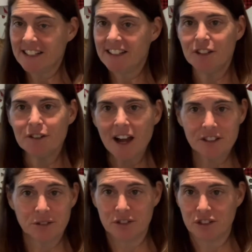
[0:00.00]
You guys are
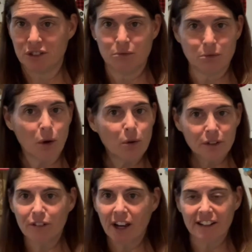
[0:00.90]
just rolling
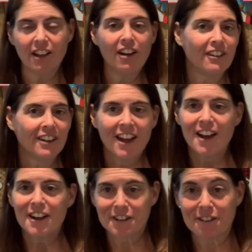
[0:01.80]
right along.
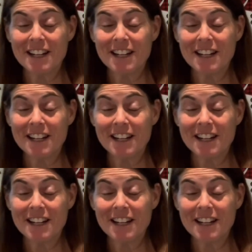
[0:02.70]
Great